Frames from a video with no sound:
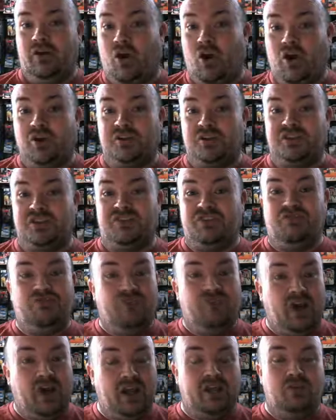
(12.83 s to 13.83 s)
hardest to
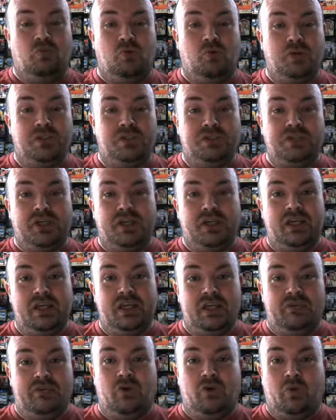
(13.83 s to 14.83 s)
find ones
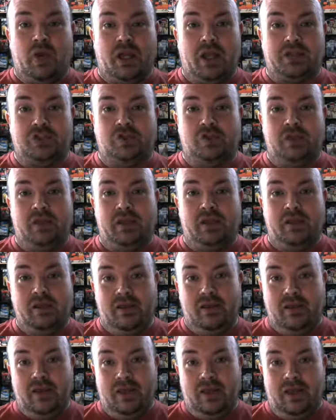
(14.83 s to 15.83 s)
if you're actually
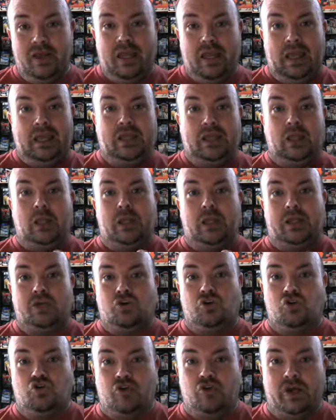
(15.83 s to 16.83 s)
a
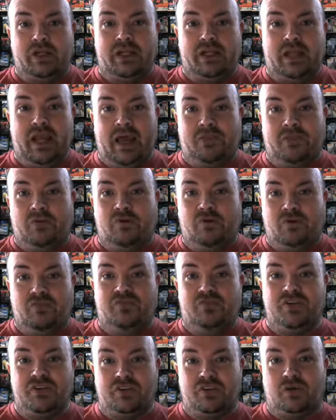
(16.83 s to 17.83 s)
collector trying to gather the
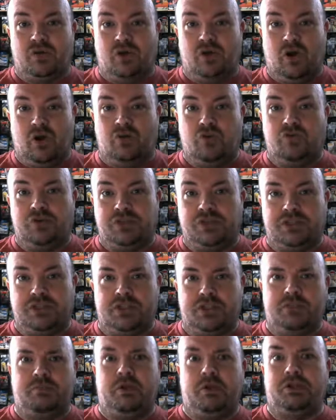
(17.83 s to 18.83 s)
physical cartridges,
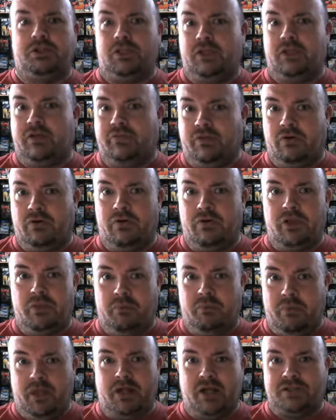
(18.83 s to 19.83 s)
especially if they're in the
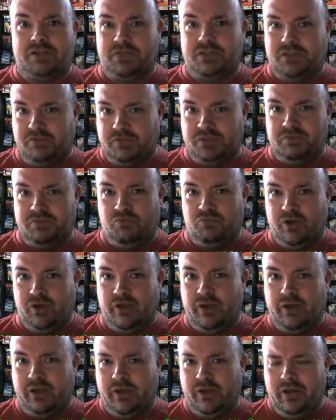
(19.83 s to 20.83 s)
boxes, at which point
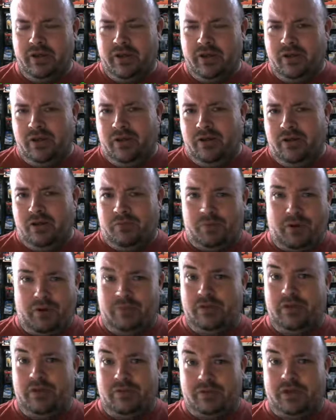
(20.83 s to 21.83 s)
you're
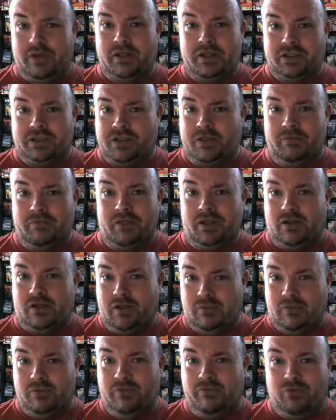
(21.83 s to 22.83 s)
probably looking at skipping a
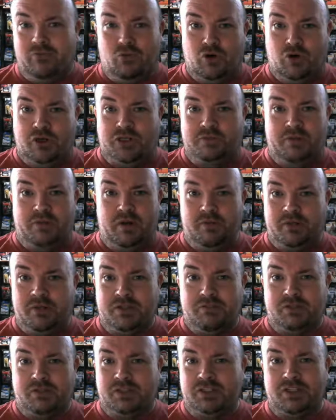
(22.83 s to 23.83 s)
couple of mortgage
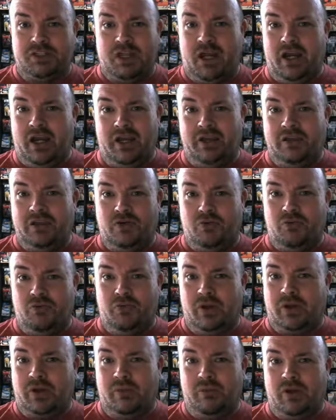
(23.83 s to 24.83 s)
payments, which I don't
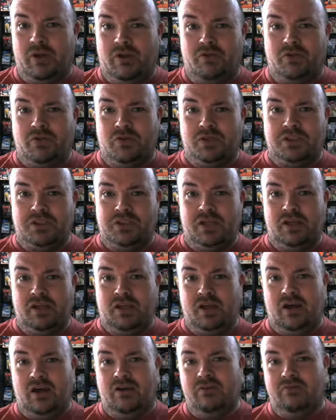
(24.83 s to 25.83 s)
recommend for the
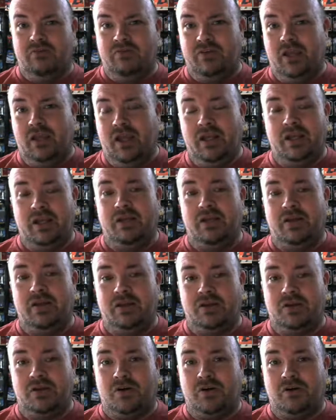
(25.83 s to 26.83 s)
sake of any
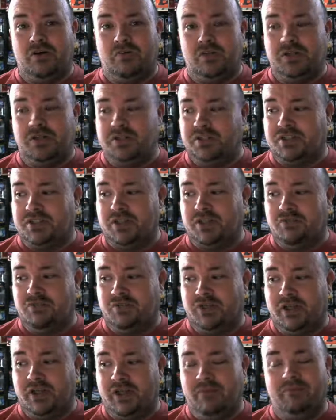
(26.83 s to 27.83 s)
Atari
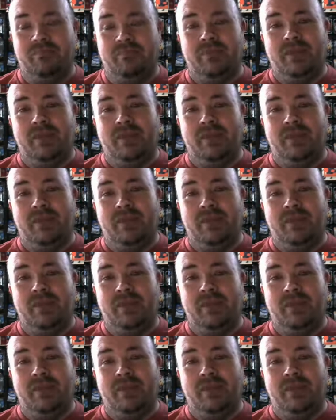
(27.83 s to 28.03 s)
2600 game.